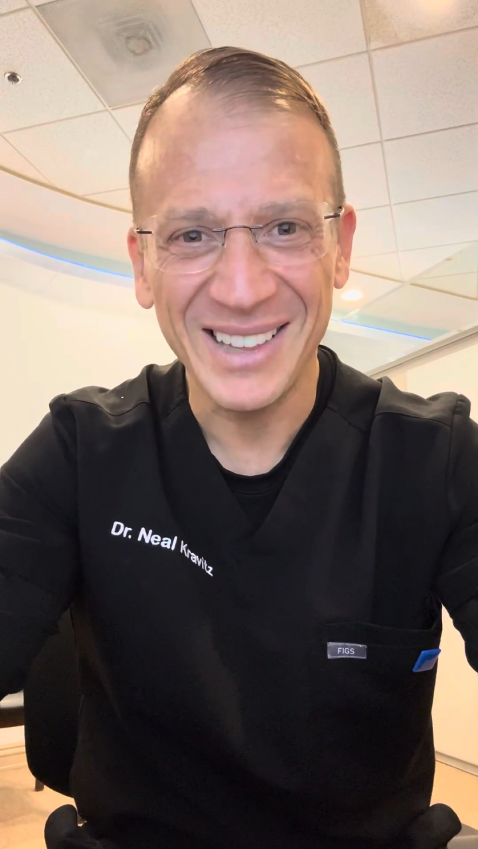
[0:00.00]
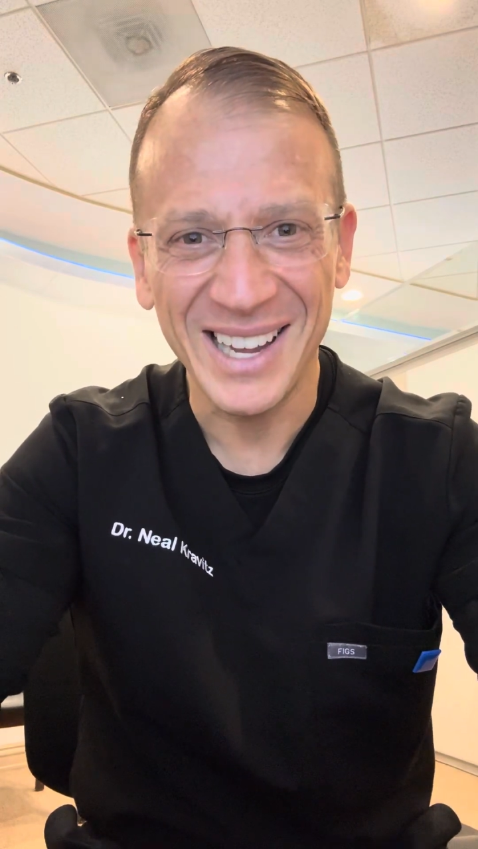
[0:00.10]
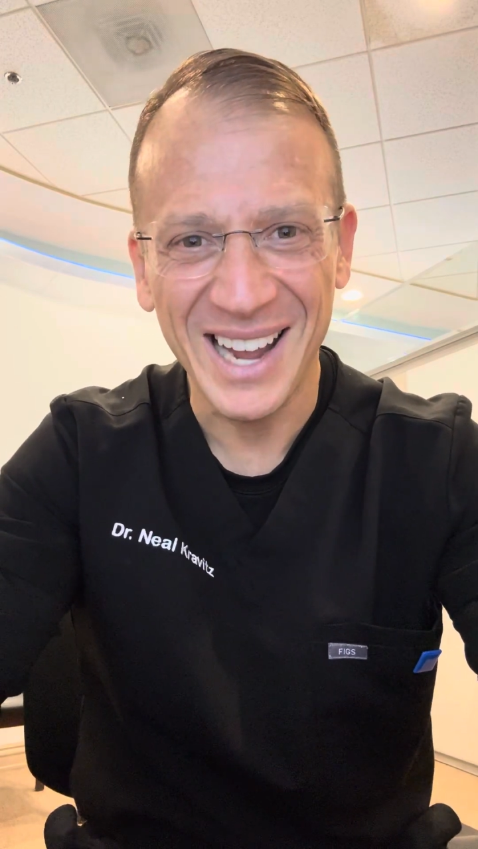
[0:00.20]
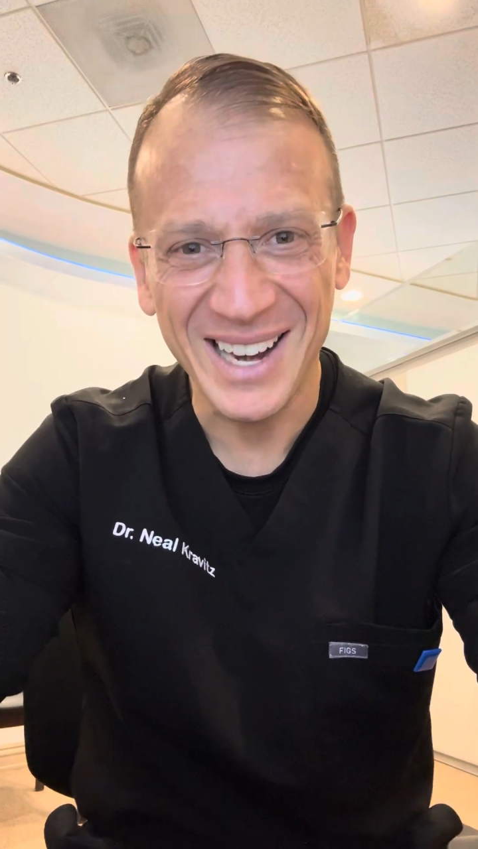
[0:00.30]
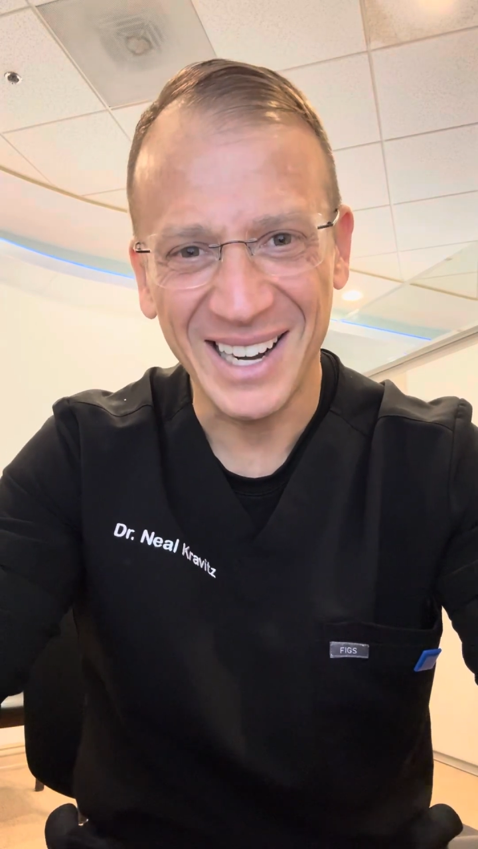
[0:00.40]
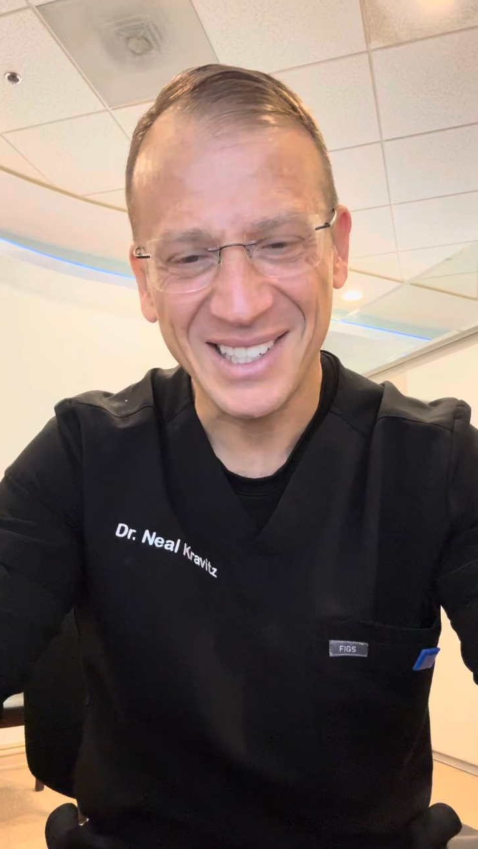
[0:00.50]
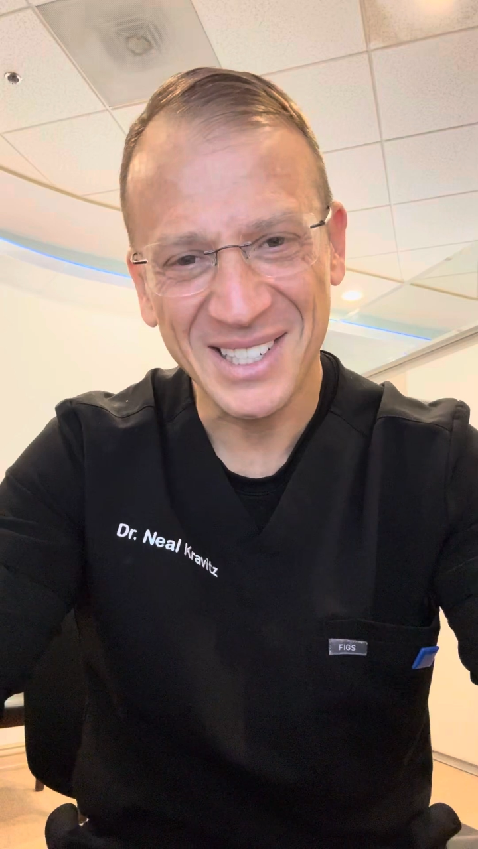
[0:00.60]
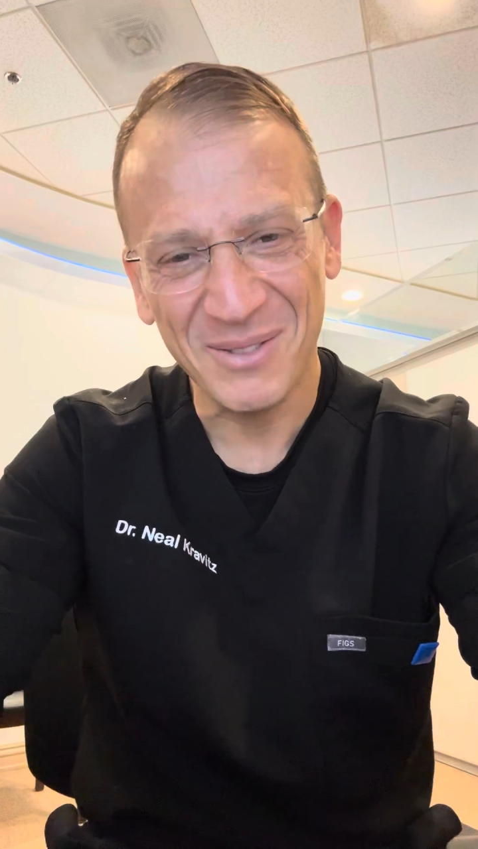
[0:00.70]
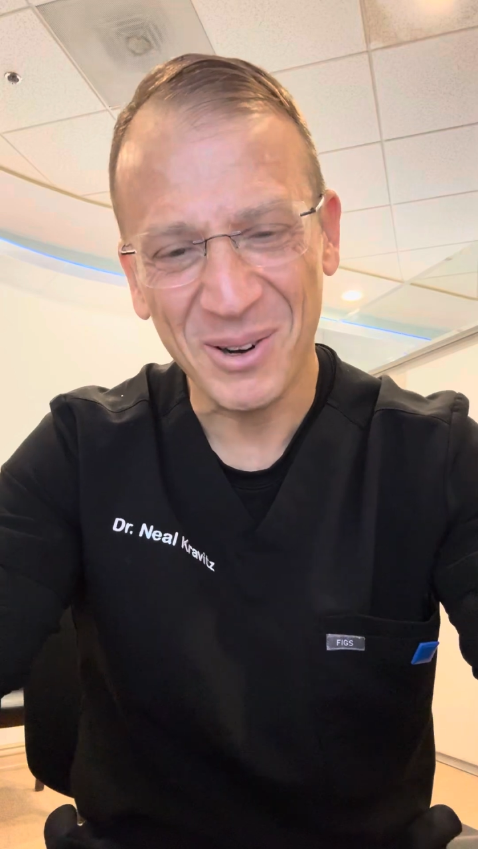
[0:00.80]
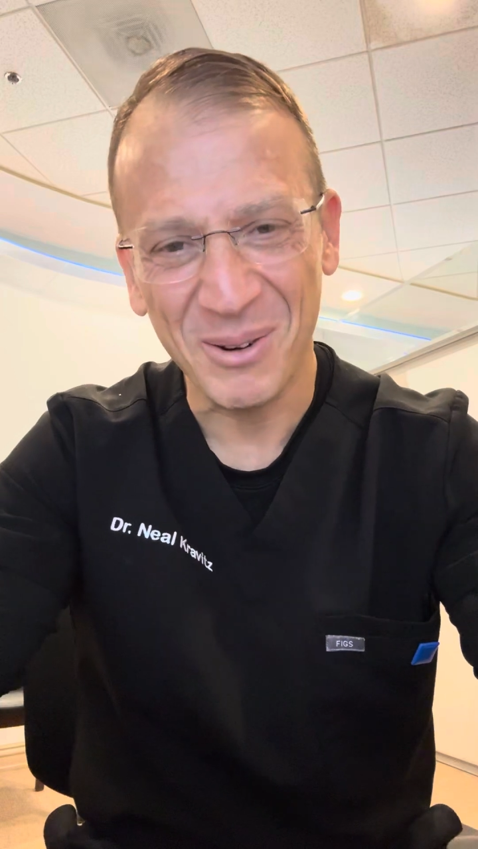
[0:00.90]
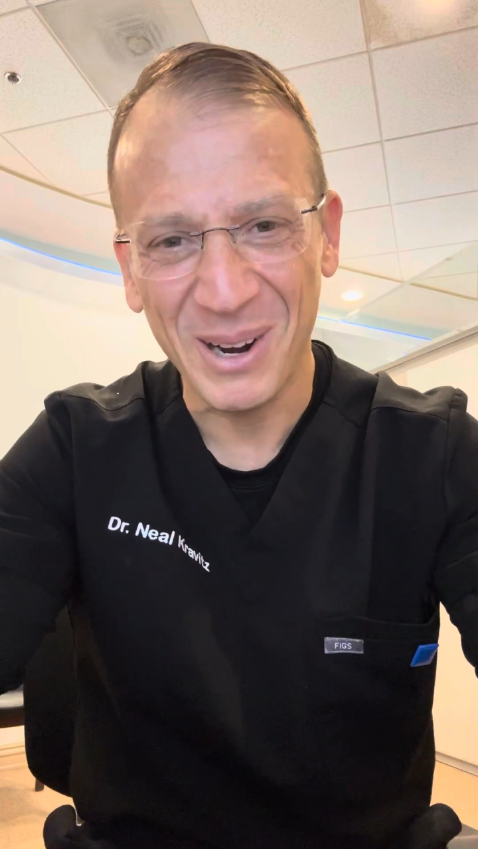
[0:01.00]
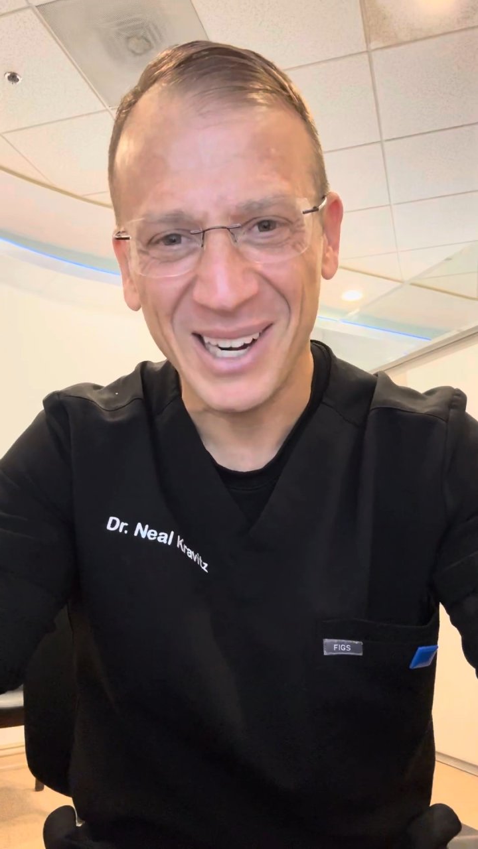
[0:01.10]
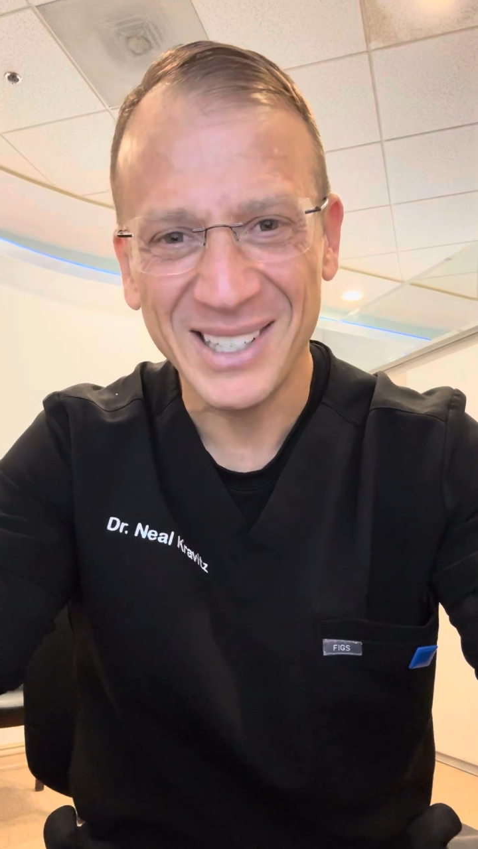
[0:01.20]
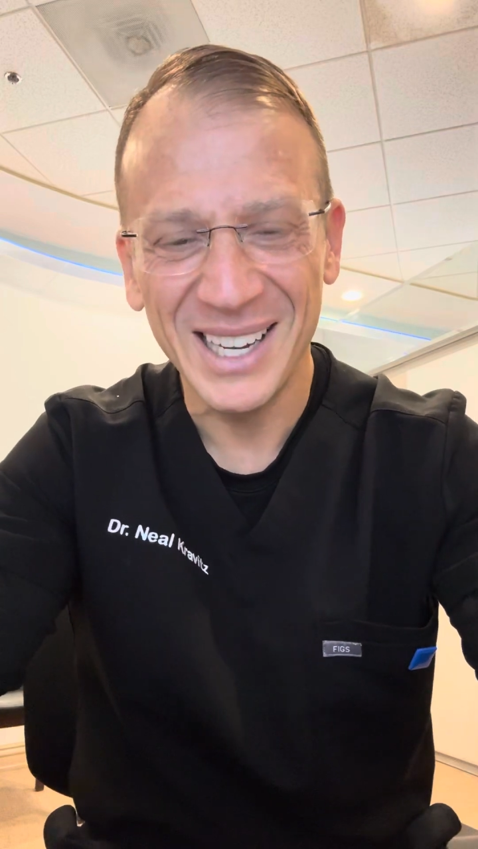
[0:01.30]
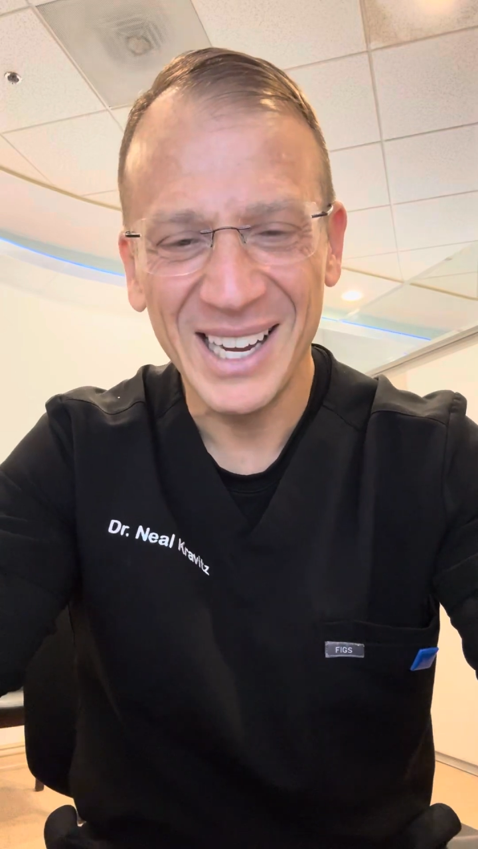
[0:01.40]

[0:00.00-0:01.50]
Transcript: the canines self-correct,